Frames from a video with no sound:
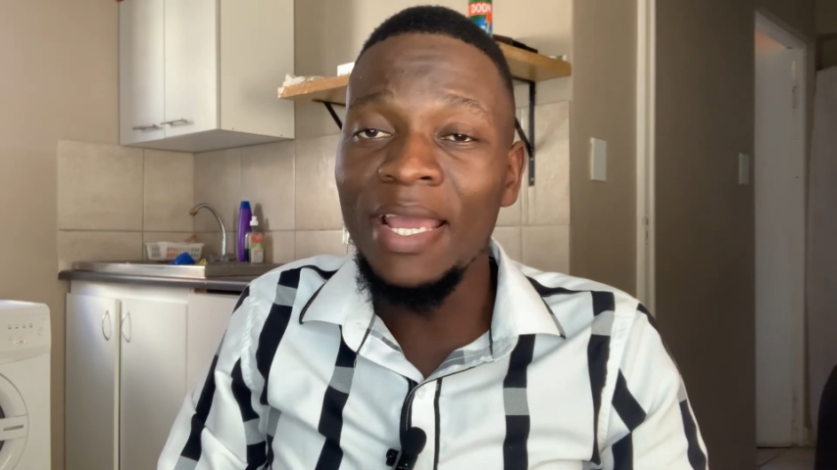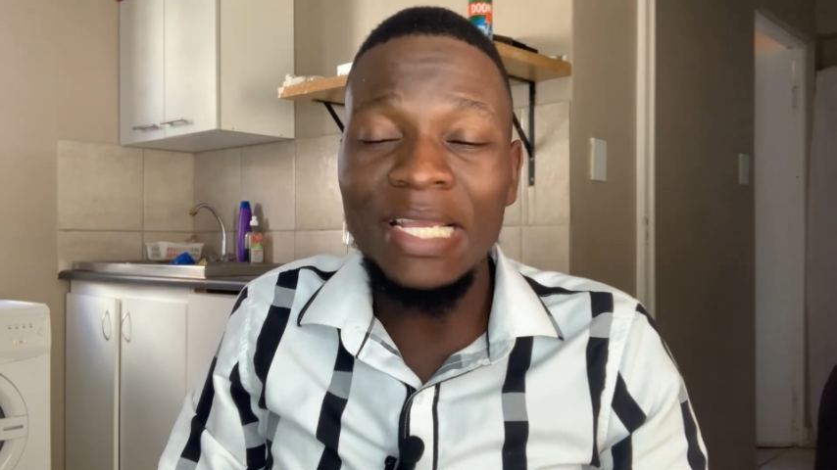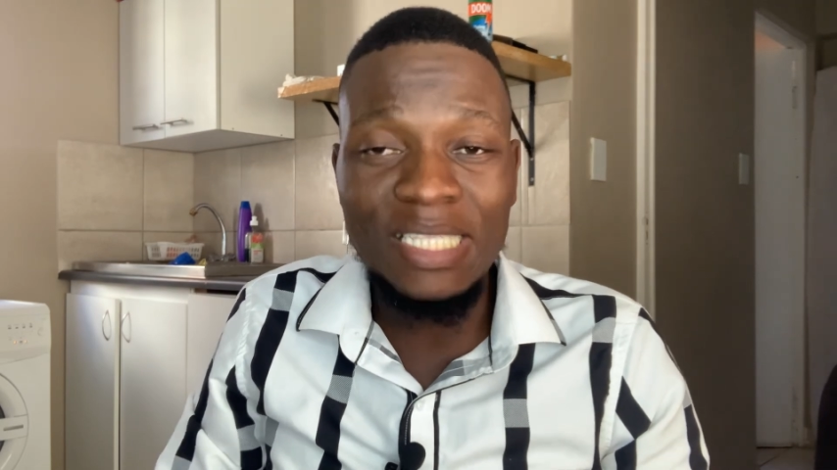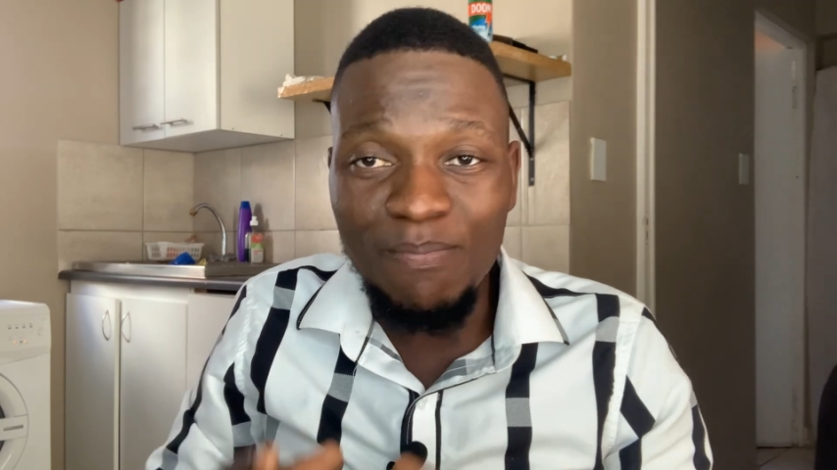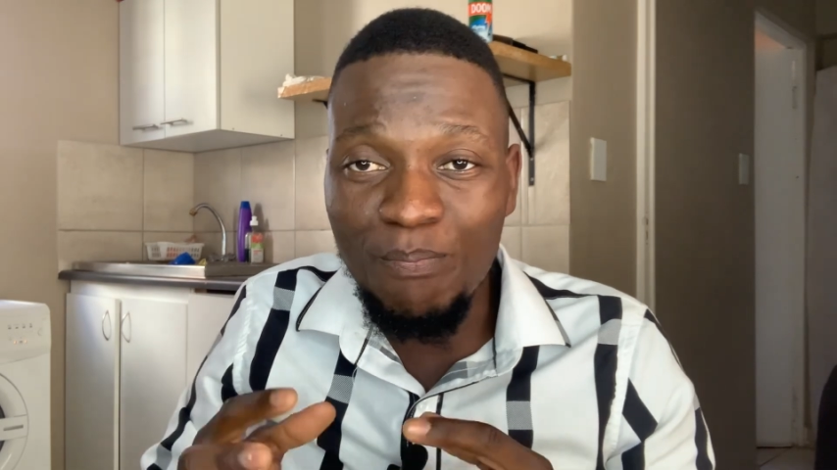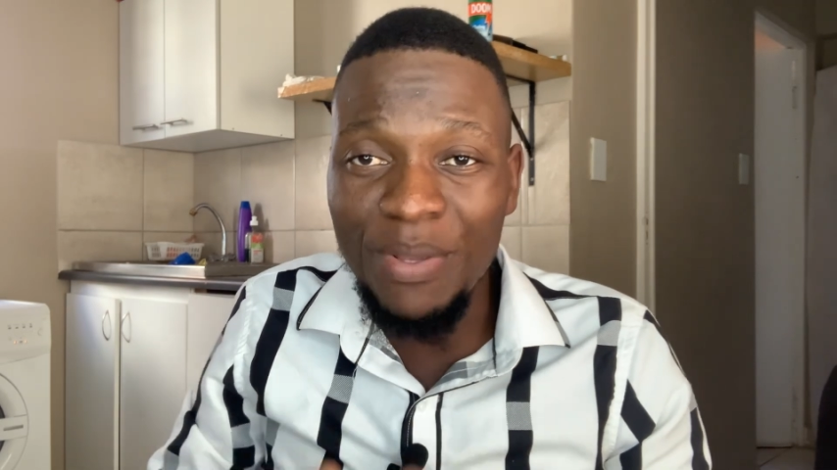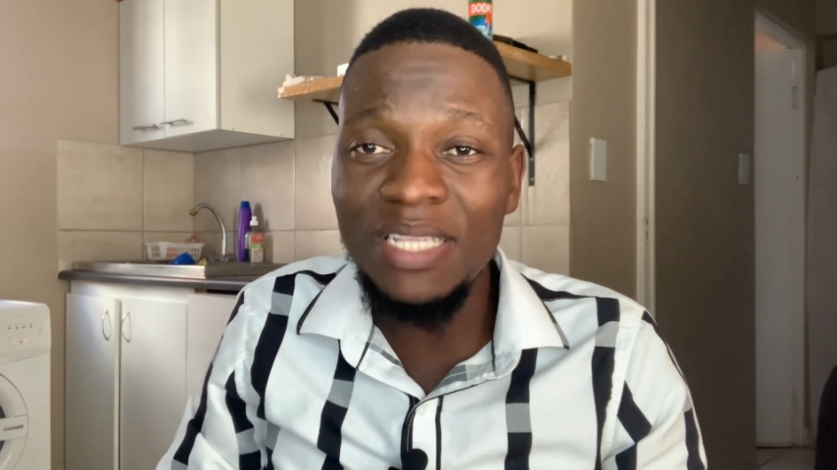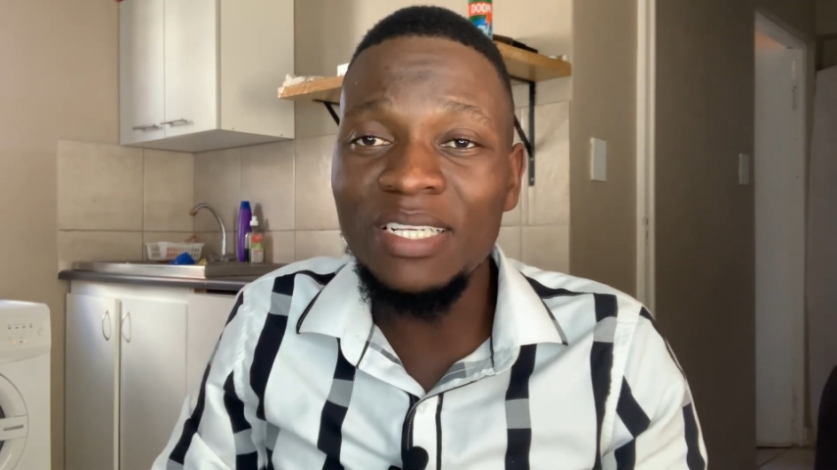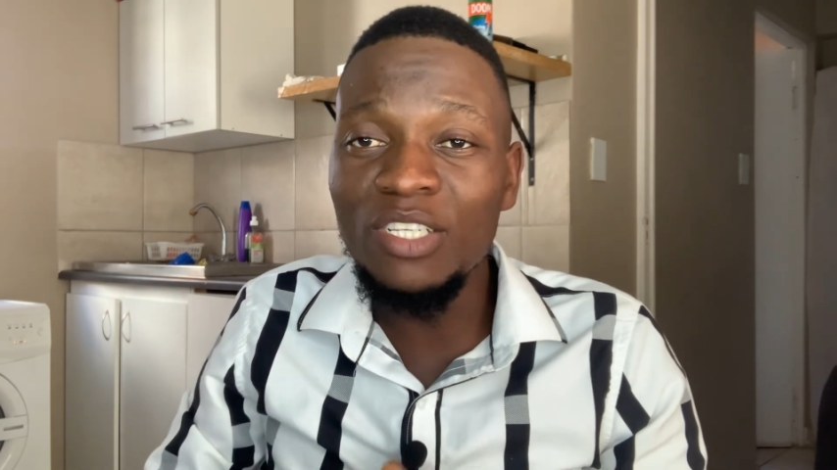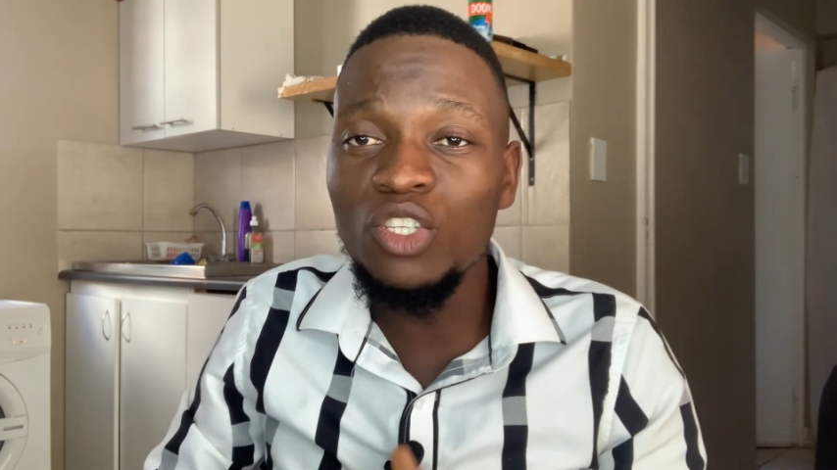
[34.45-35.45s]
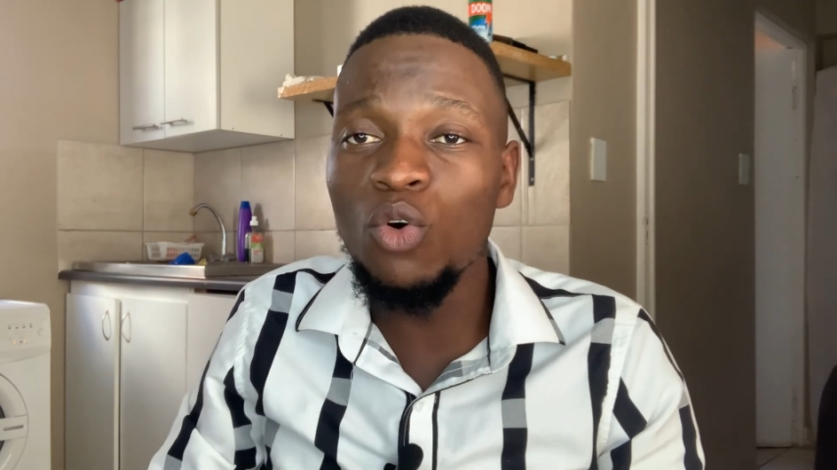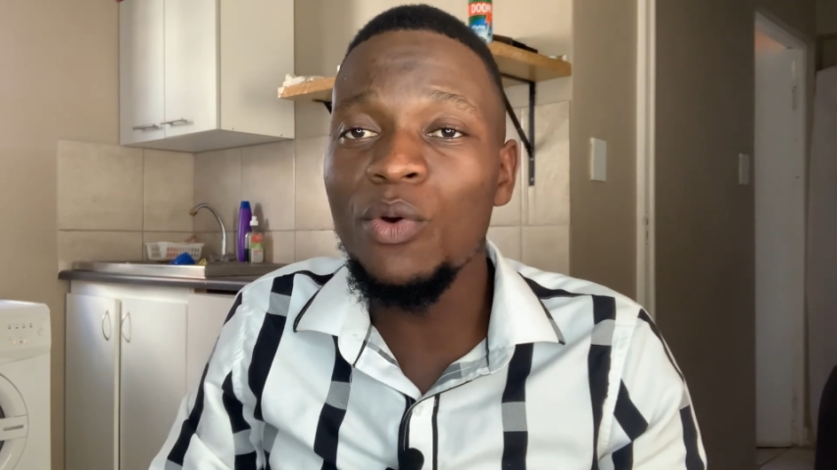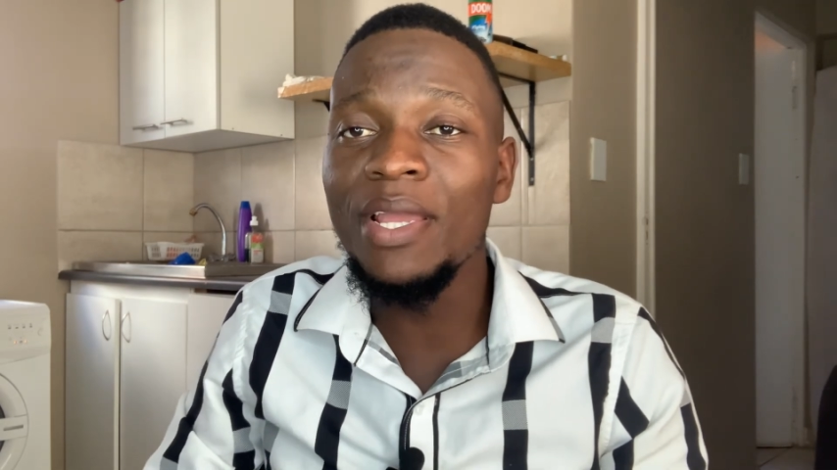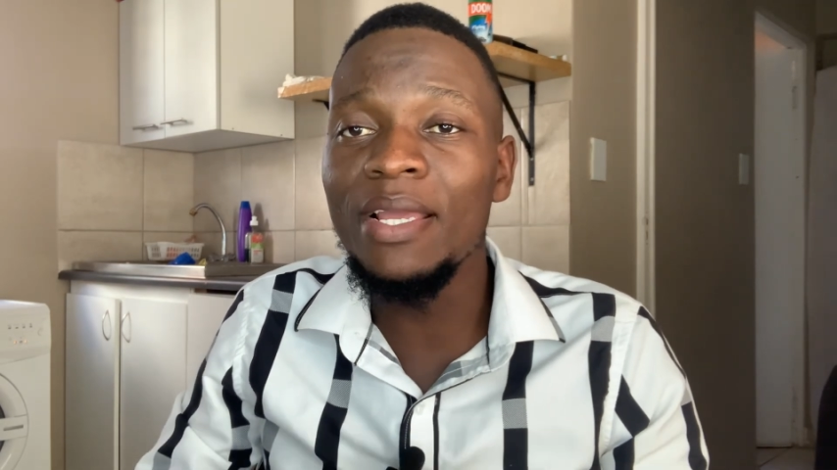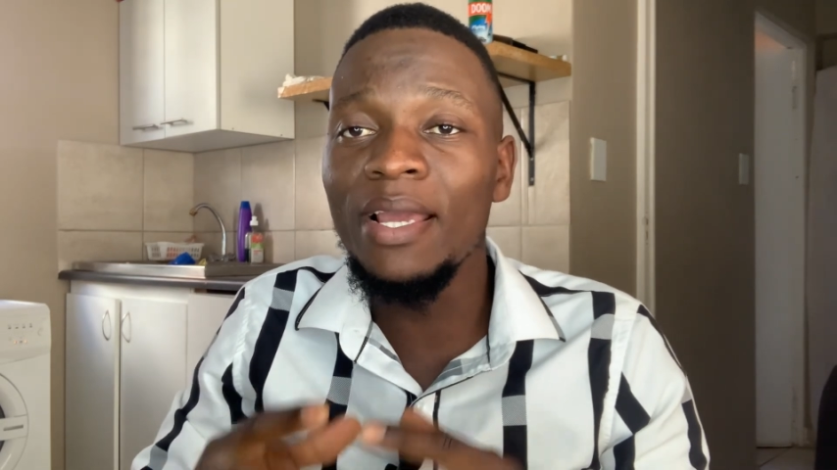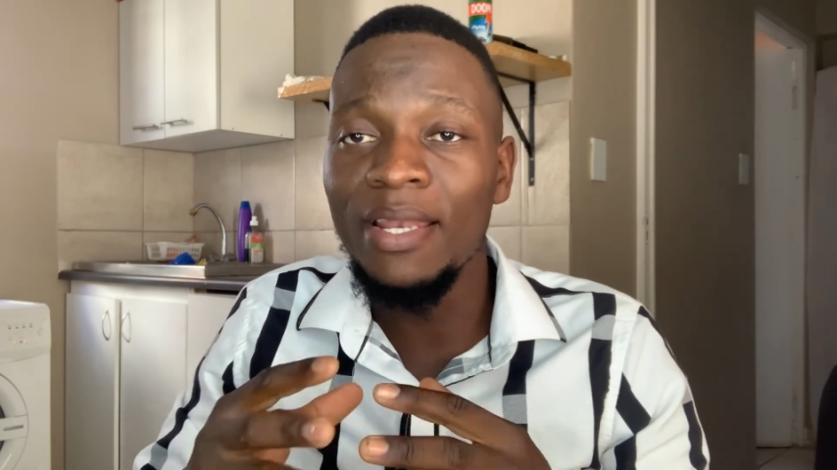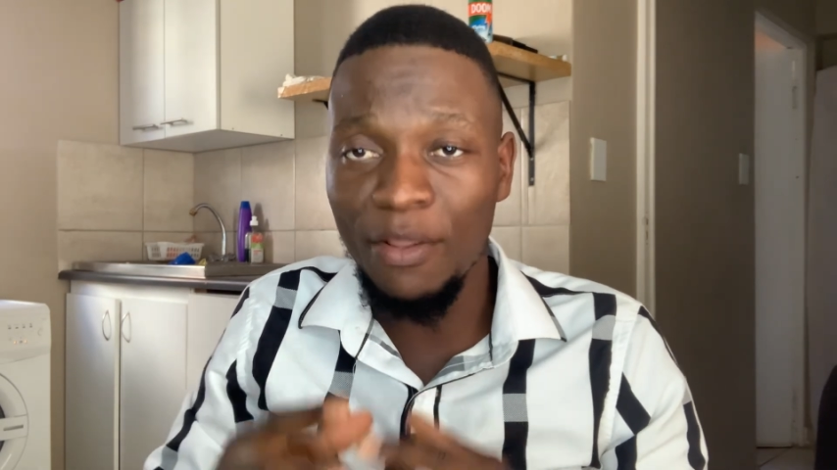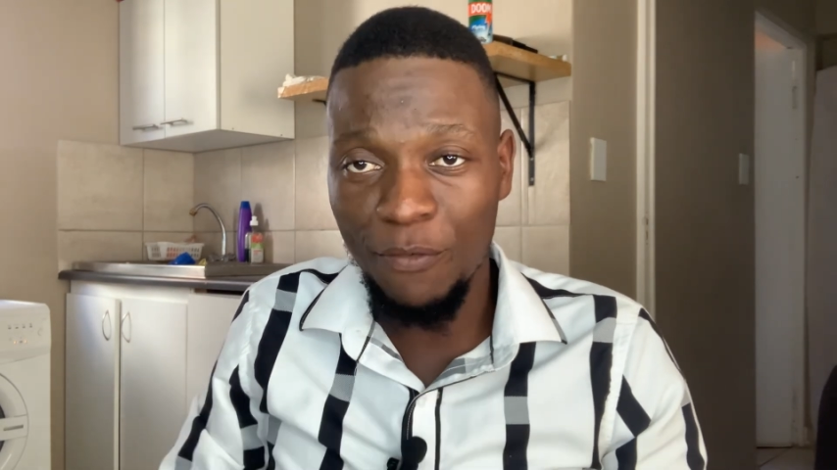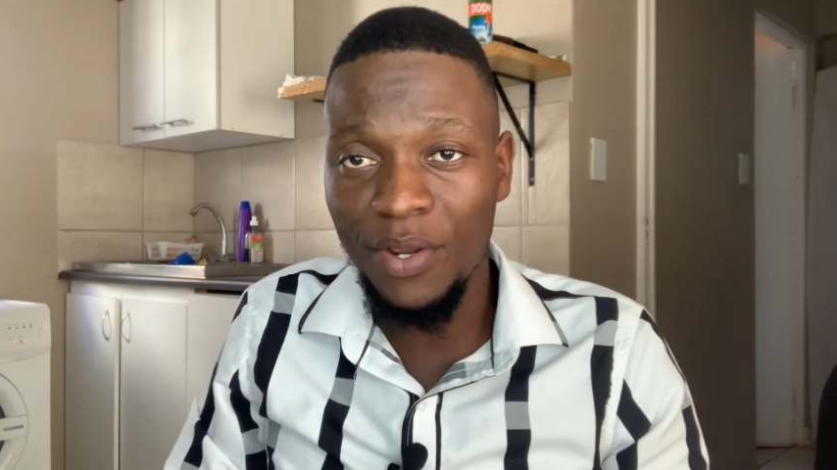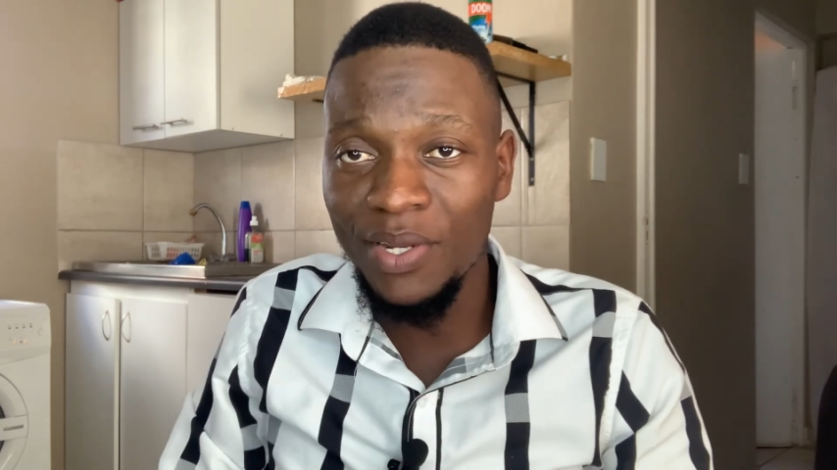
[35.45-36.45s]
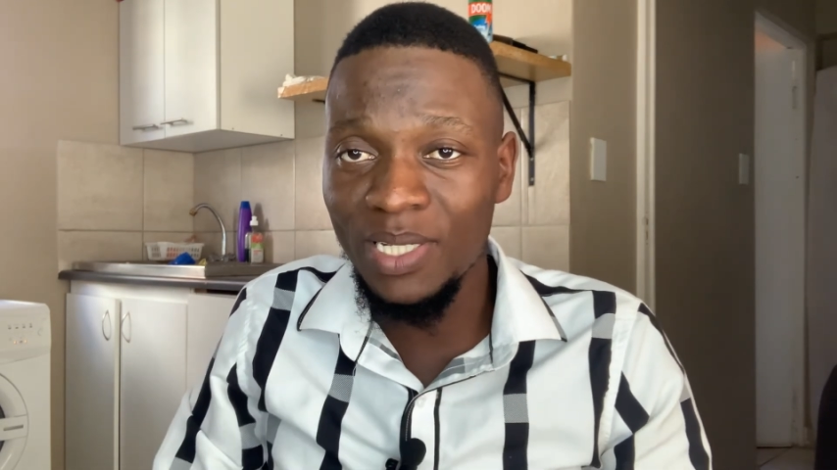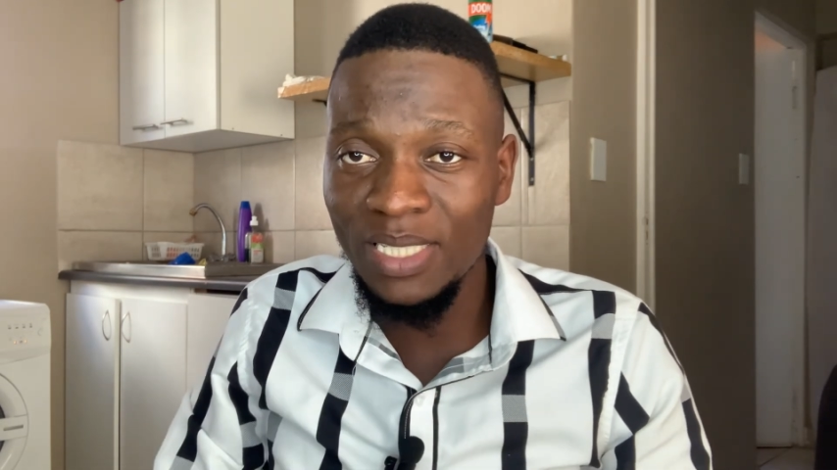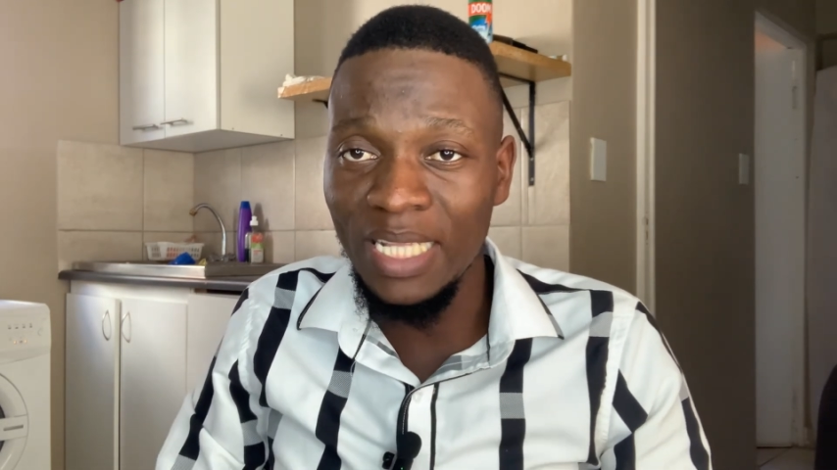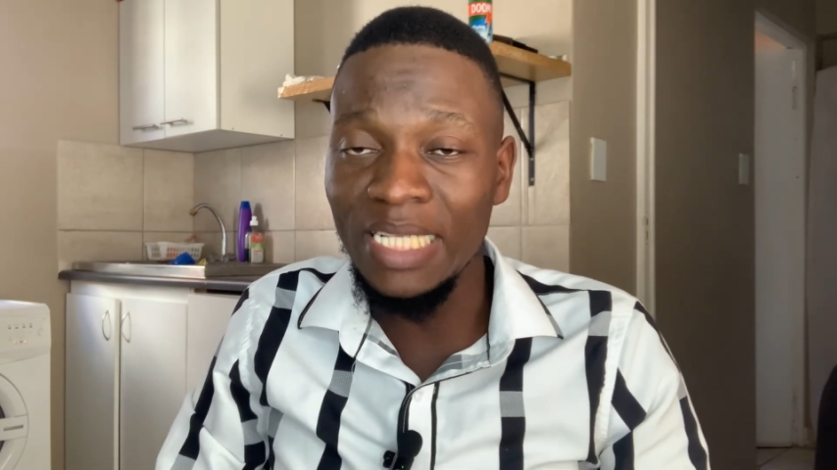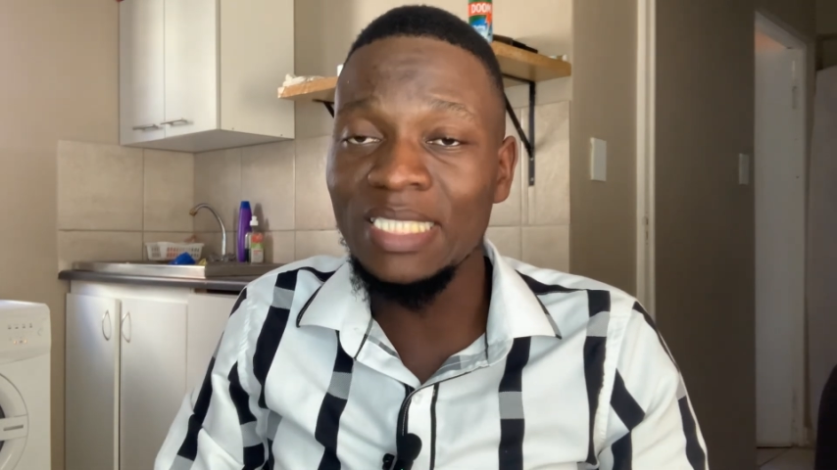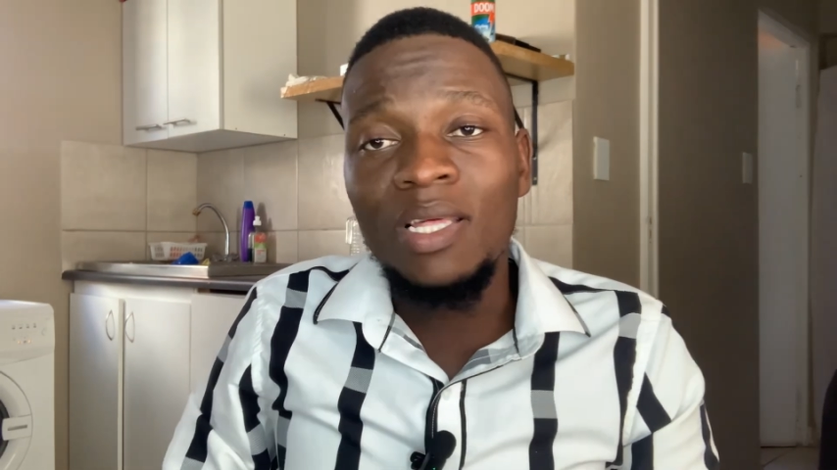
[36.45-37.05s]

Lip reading: is busy doing nefarious things.